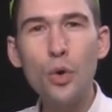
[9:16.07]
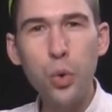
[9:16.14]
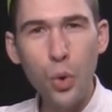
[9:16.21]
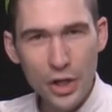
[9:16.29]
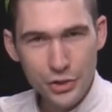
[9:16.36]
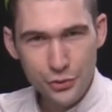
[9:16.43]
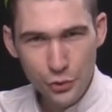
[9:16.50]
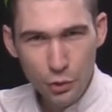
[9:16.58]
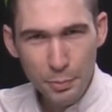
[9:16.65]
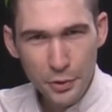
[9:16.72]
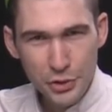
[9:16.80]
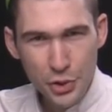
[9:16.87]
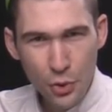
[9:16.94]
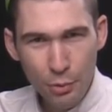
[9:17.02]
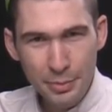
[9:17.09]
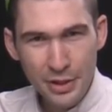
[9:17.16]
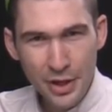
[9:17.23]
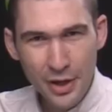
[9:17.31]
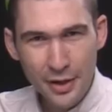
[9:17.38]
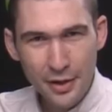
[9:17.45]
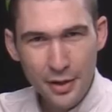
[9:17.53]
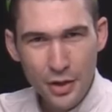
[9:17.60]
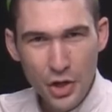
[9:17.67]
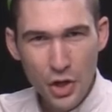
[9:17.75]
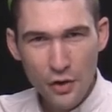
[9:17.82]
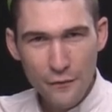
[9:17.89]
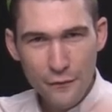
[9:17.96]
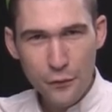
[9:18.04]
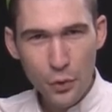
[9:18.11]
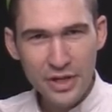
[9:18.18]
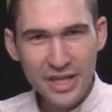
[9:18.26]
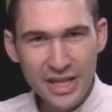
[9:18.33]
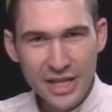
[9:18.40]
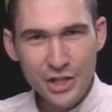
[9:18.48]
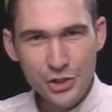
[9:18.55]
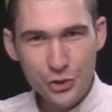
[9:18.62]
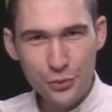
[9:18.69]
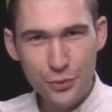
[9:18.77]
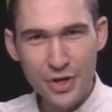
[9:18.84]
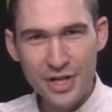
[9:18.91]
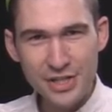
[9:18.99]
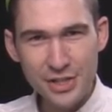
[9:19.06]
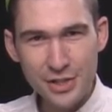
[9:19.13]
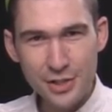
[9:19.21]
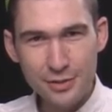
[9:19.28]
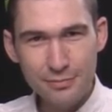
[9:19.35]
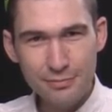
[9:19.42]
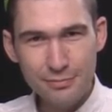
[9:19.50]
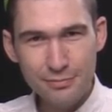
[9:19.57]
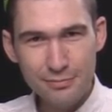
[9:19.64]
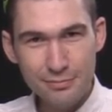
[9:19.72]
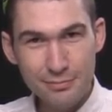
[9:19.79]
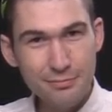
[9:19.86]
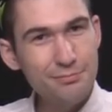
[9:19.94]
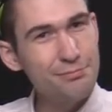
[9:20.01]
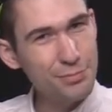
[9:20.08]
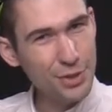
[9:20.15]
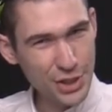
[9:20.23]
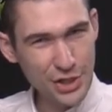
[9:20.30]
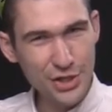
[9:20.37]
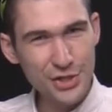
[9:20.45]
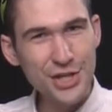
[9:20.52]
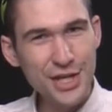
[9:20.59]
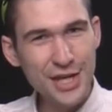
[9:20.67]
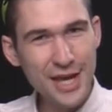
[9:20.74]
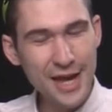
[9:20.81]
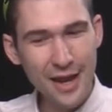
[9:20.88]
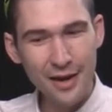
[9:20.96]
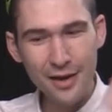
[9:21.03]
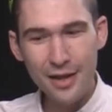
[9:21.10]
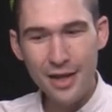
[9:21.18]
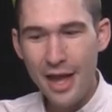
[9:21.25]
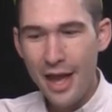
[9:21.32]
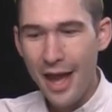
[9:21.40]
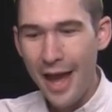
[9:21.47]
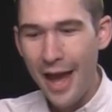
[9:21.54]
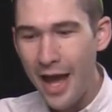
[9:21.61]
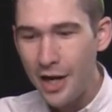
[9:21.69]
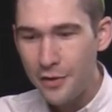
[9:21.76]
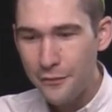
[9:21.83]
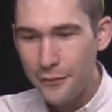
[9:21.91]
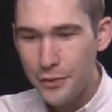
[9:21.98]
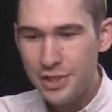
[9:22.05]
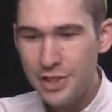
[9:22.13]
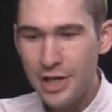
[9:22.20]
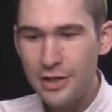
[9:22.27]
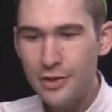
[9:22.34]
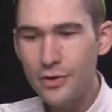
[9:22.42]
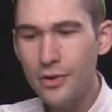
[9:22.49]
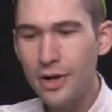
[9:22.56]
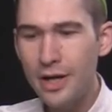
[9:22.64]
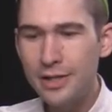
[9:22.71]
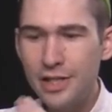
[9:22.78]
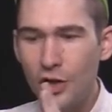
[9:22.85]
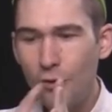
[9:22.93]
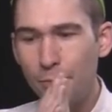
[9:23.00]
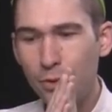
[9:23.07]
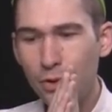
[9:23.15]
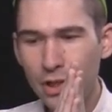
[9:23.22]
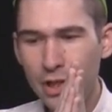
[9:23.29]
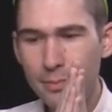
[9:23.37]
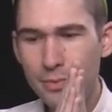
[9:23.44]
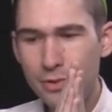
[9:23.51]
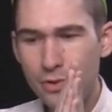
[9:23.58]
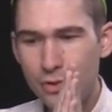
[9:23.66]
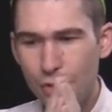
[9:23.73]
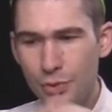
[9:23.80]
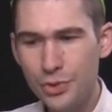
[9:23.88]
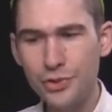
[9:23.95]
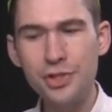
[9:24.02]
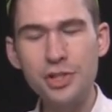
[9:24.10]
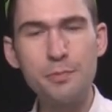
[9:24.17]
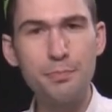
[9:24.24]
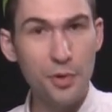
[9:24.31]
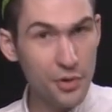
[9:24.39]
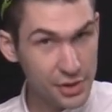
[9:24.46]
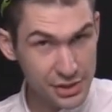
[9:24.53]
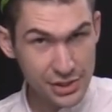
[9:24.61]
quadruple tourbillon for each wrist, because he can. And for Senator and self-proclaimed socialist Bernie